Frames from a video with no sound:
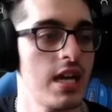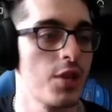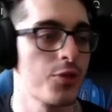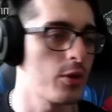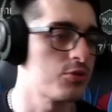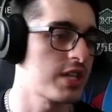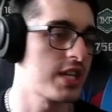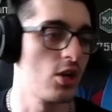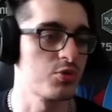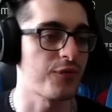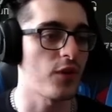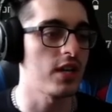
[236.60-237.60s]
300 kills
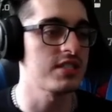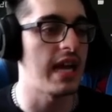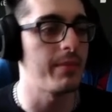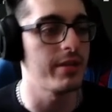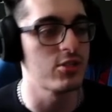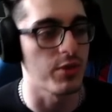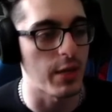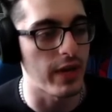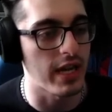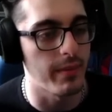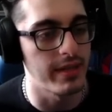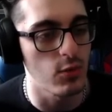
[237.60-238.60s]
with frost damage with a
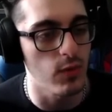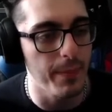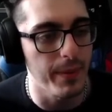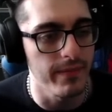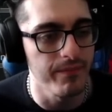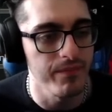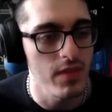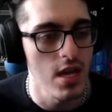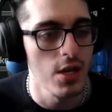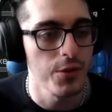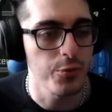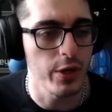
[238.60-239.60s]
recommended weapon,
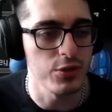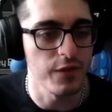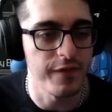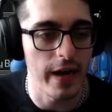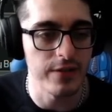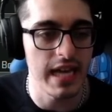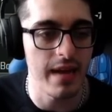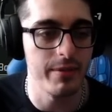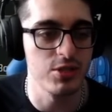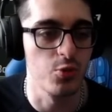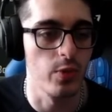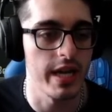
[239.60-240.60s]
300 fire
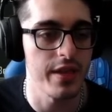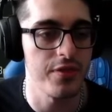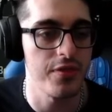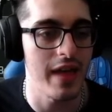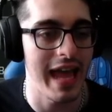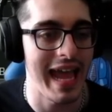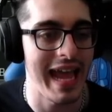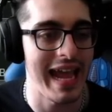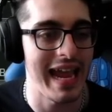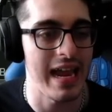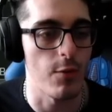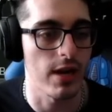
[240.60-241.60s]
damage with
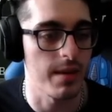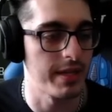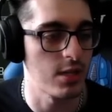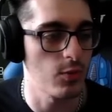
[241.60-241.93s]
a recommended